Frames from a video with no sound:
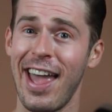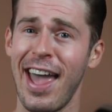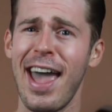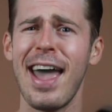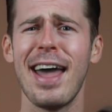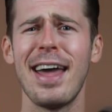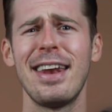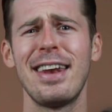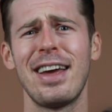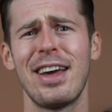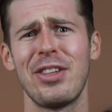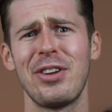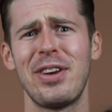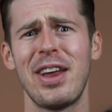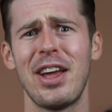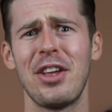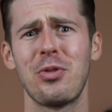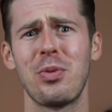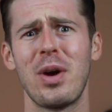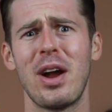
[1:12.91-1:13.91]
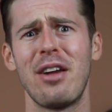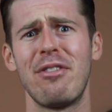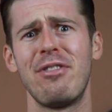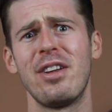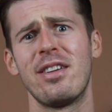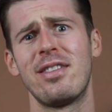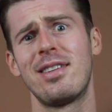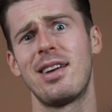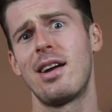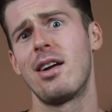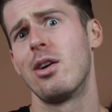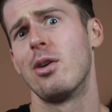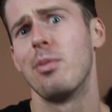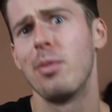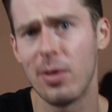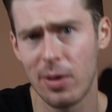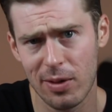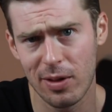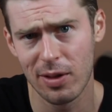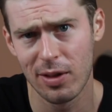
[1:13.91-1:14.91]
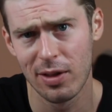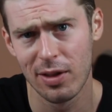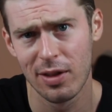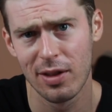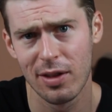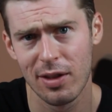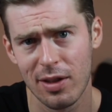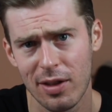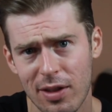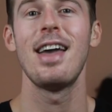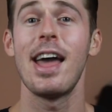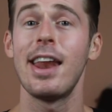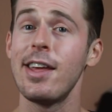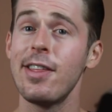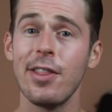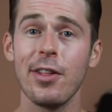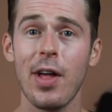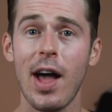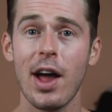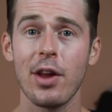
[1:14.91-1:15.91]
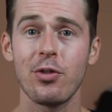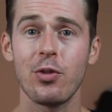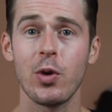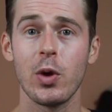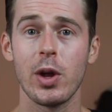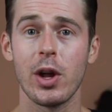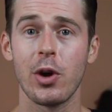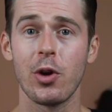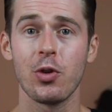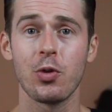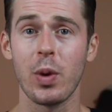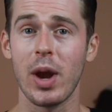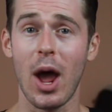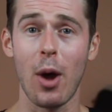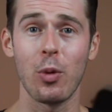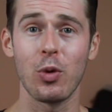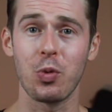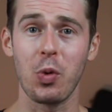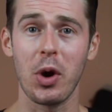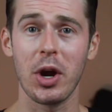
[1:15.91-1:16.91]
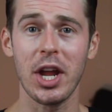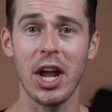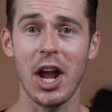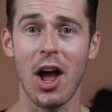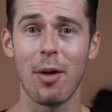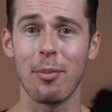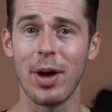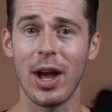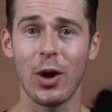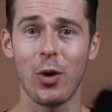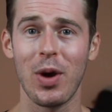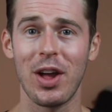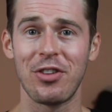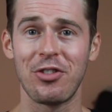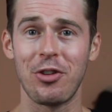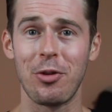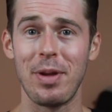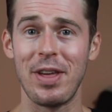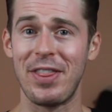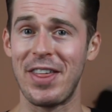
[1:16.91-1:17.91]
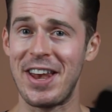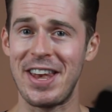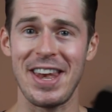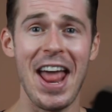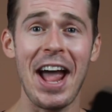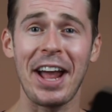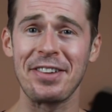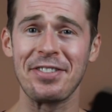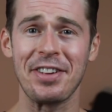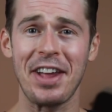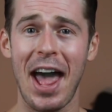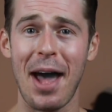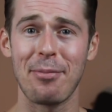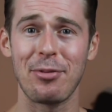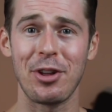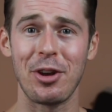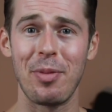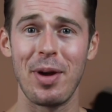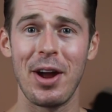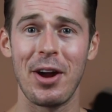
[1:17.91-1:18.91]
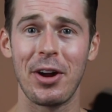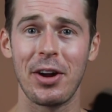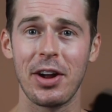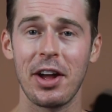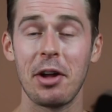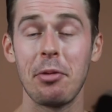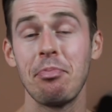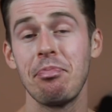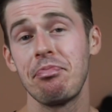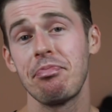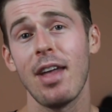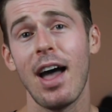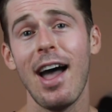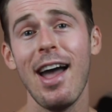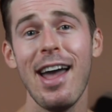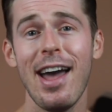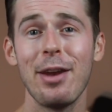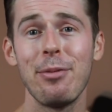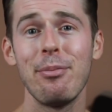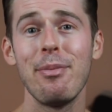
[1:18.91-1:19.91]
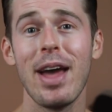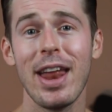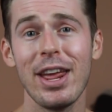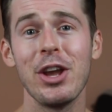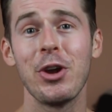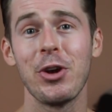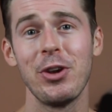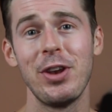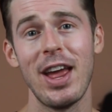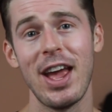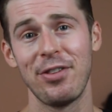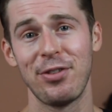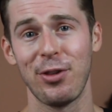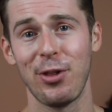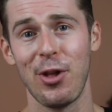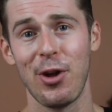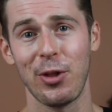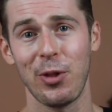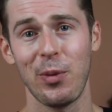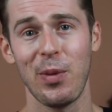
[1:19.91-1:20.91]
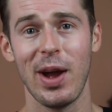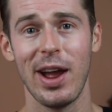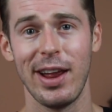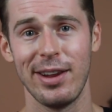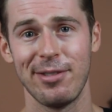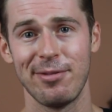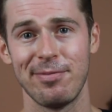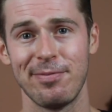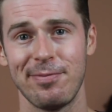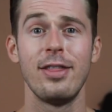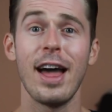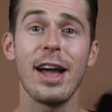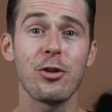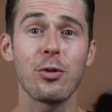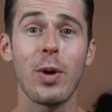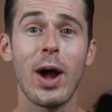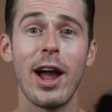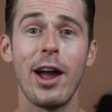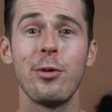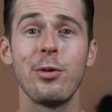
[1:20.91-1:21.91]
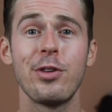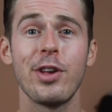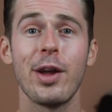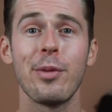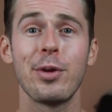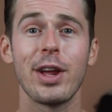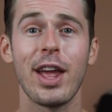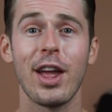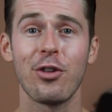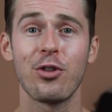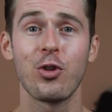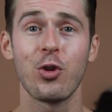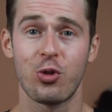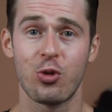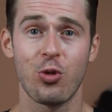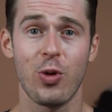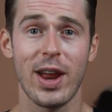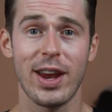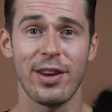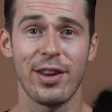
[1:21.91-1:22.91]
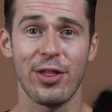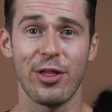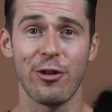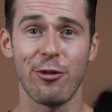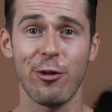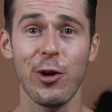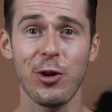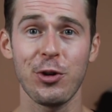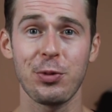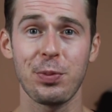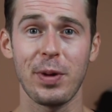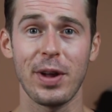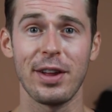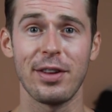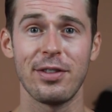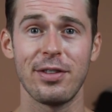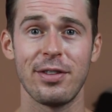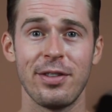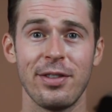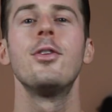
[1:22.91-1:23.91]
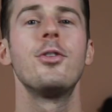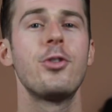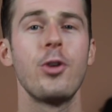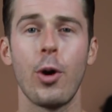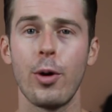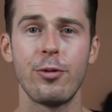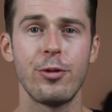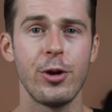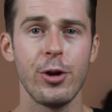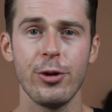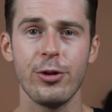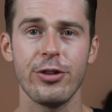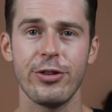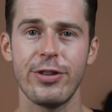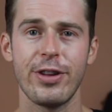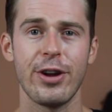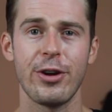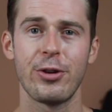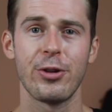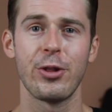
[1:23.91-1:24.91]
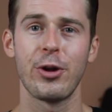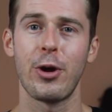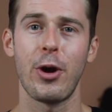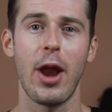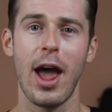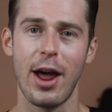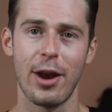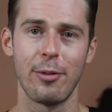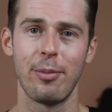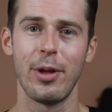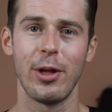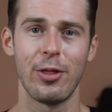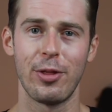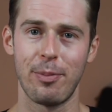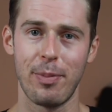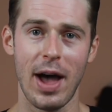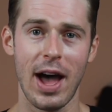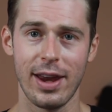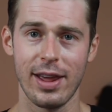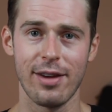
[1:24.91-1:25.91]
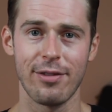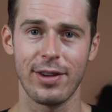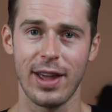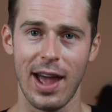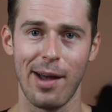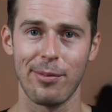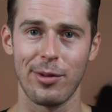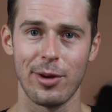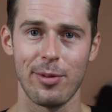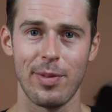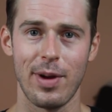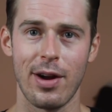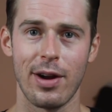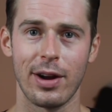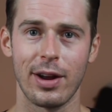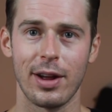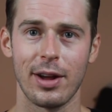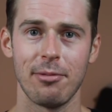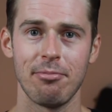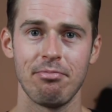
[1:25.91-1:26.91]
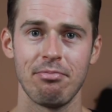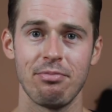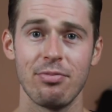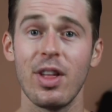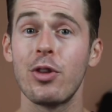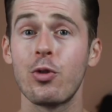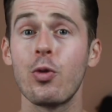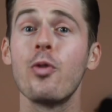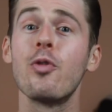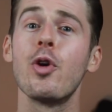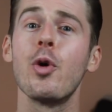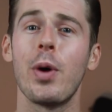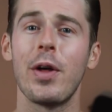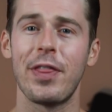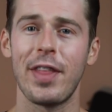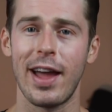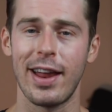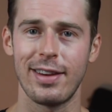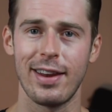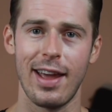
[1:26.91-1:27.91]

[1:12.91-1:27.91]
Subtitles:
and other days where I feel terrible. And in the last few years, when I was working on my quest to be the next Captain America, I had many good days along the way. That's why I was able to get so shredded in the first place. So if you're just here to learn how to build the body of Captain America, let's review what that